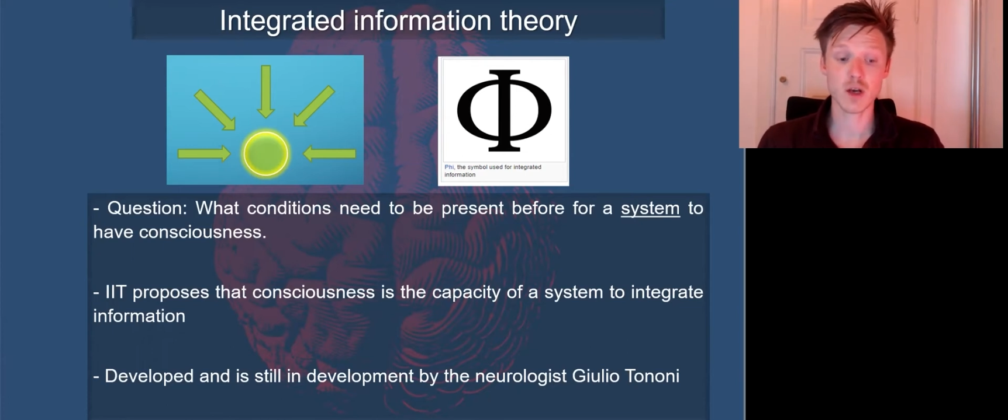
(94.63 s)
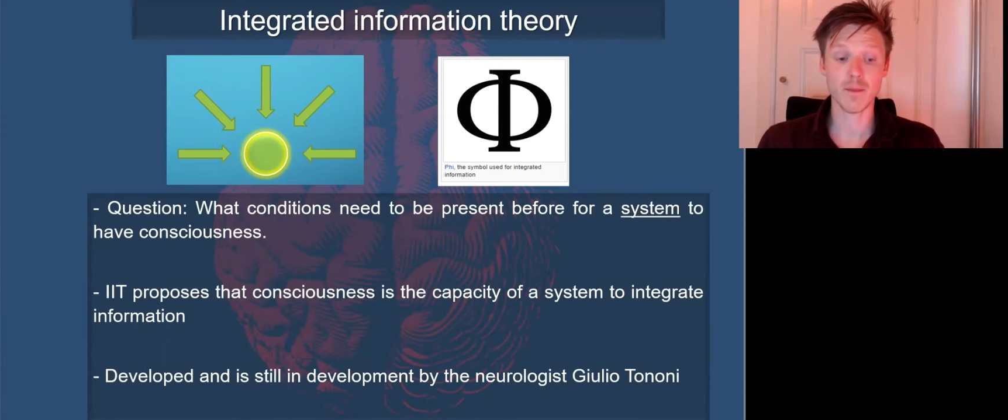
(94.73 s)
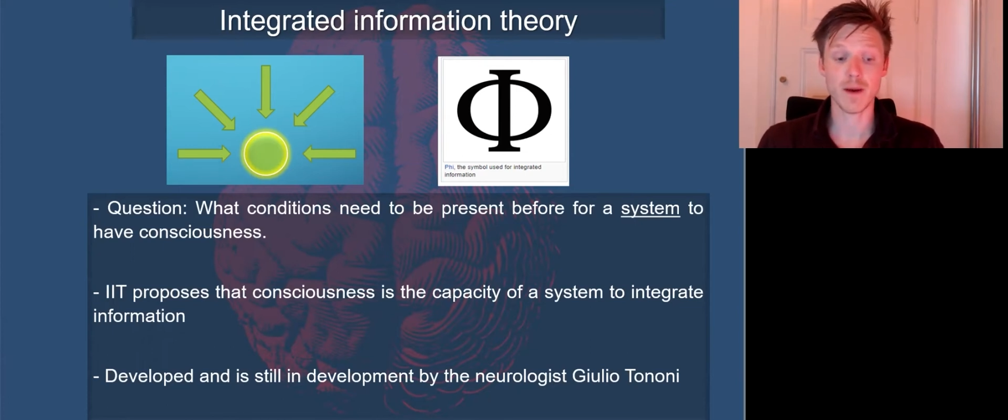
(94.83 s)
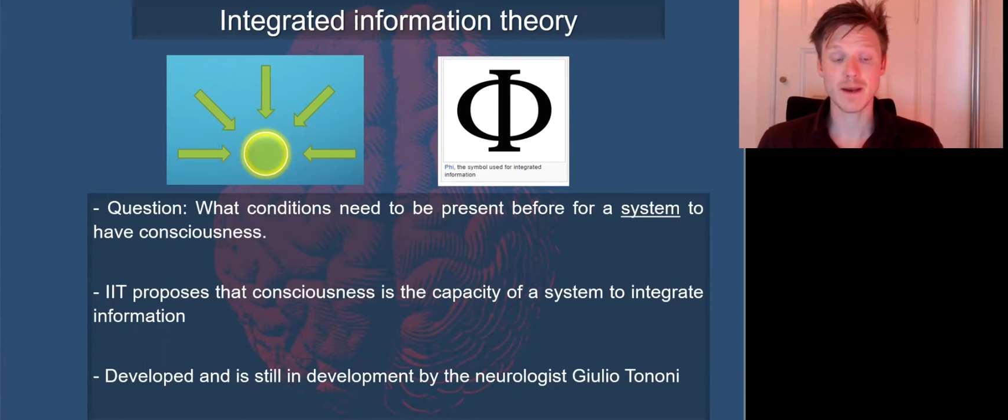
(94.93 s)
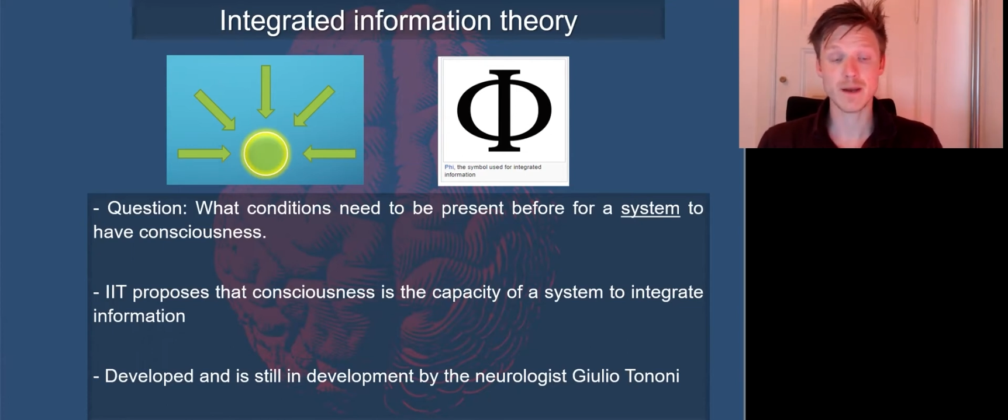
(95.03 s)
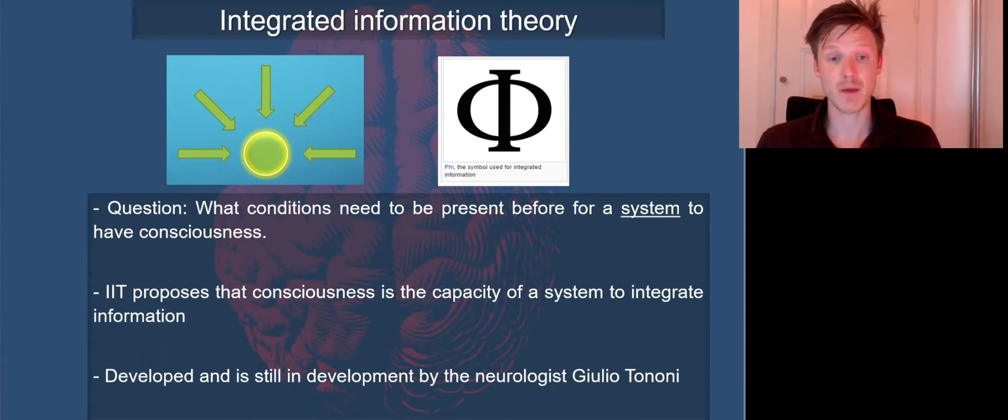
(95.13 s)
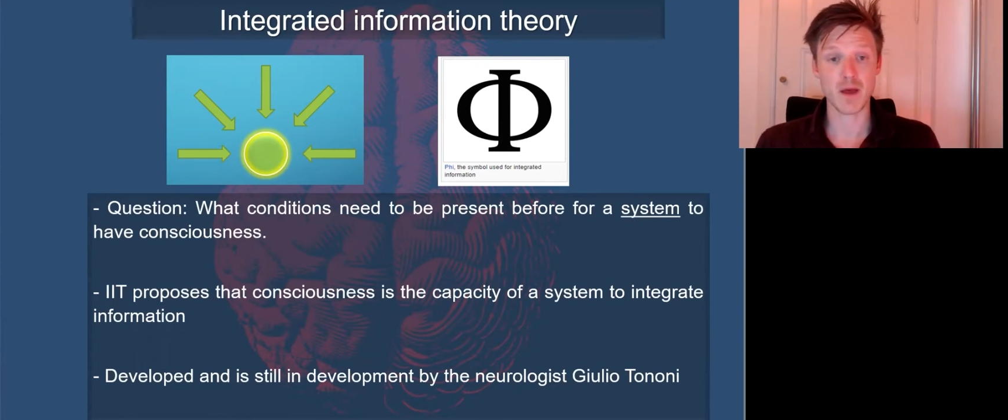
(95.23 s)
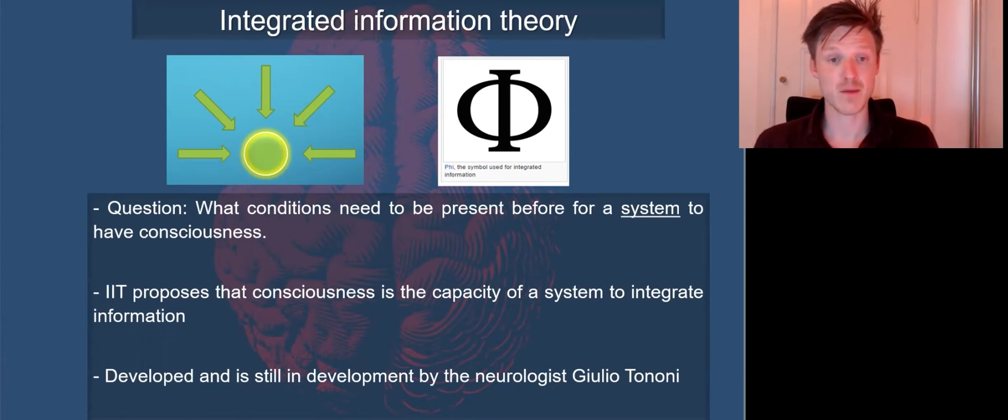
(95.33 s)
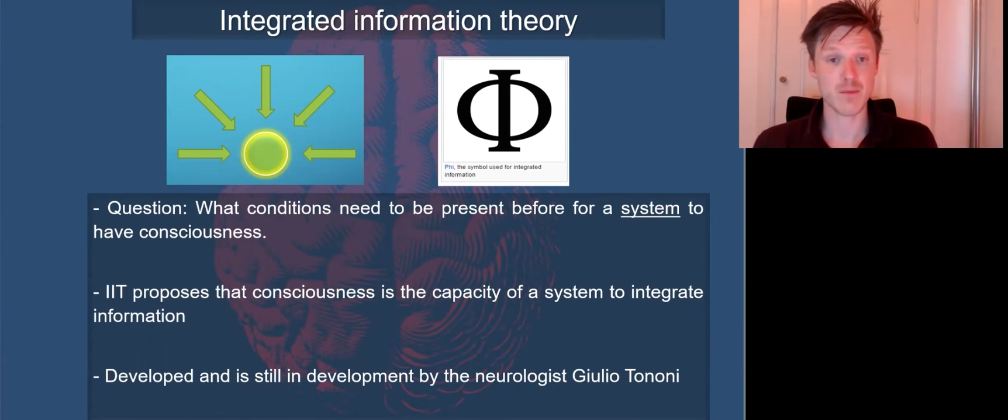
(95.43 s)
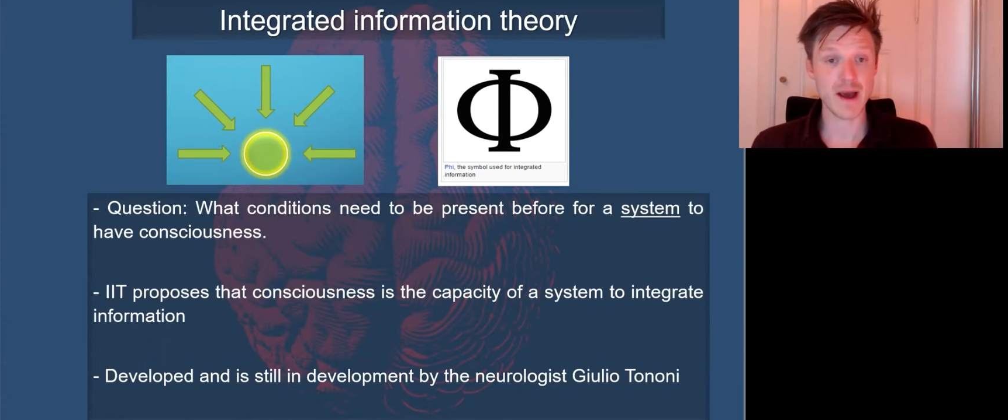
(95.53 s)
combining
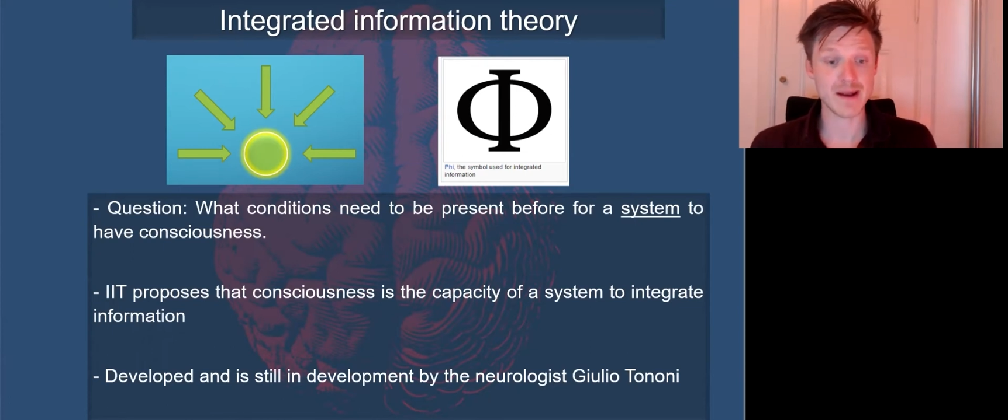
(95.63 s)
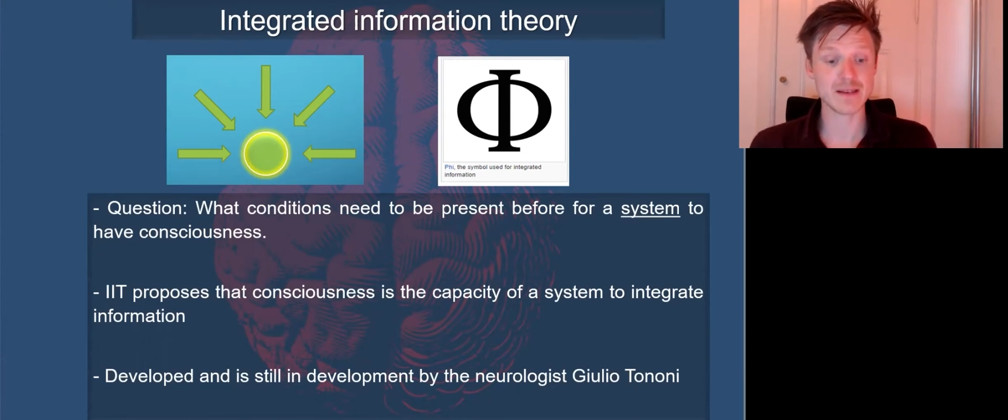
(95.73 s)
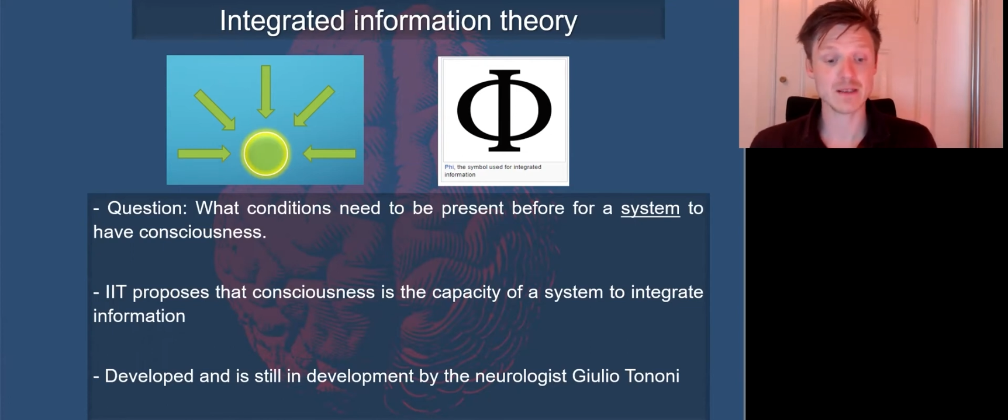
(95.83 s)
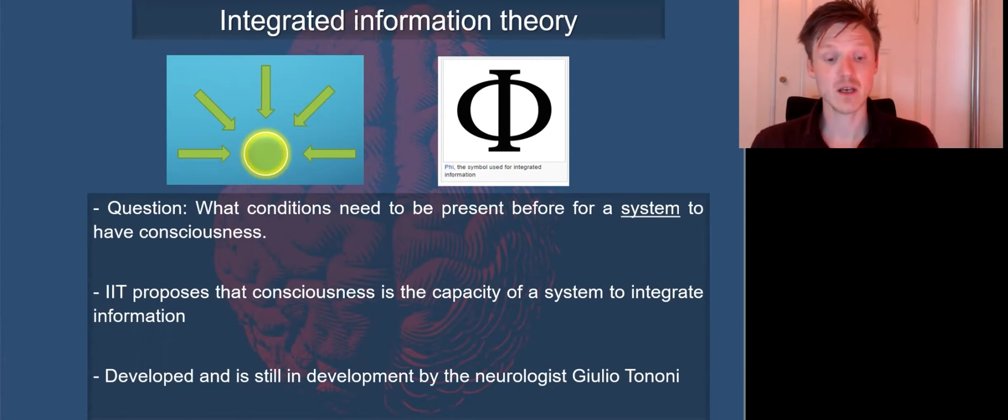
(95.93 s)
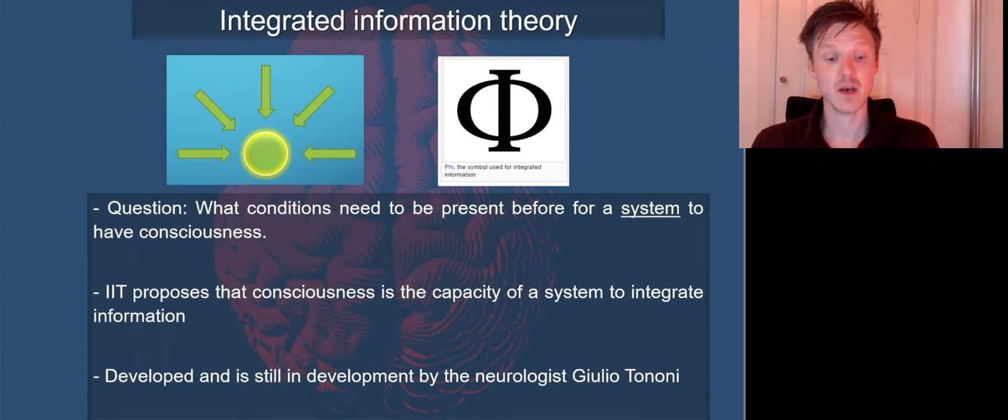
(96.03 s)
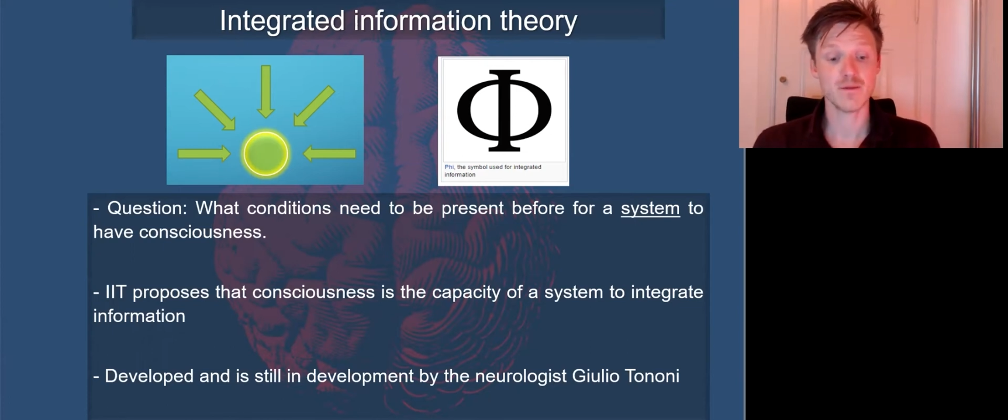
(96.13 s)
mathematics,